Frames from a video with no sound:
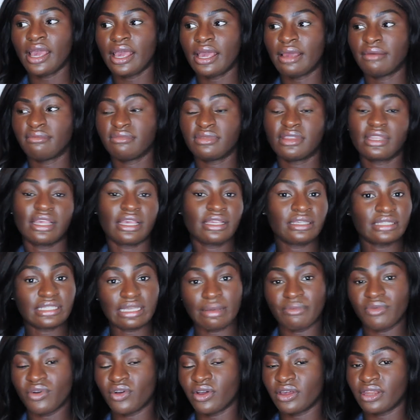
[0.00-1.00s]
In
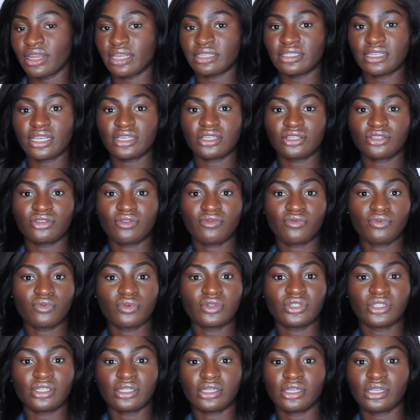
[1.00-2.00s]
some organizations,
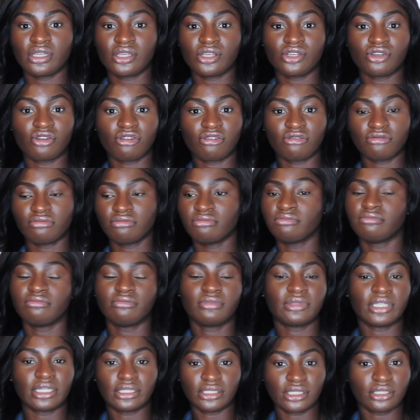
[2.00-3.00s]
unfortunately, you know,
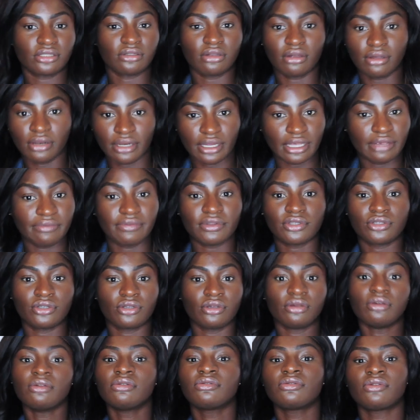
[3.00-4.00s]
they're just not going to give it to
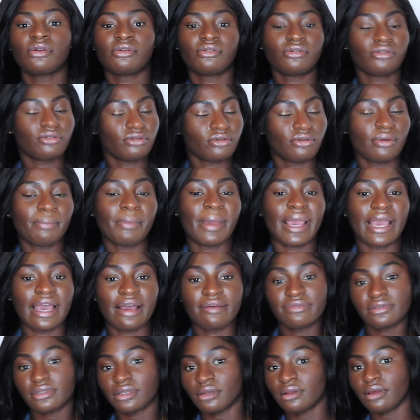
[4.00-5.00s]
you, so you might
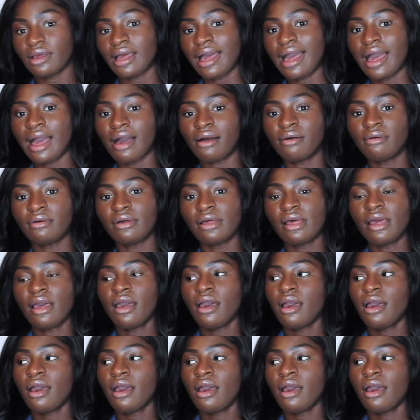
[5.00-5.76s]
have to look out.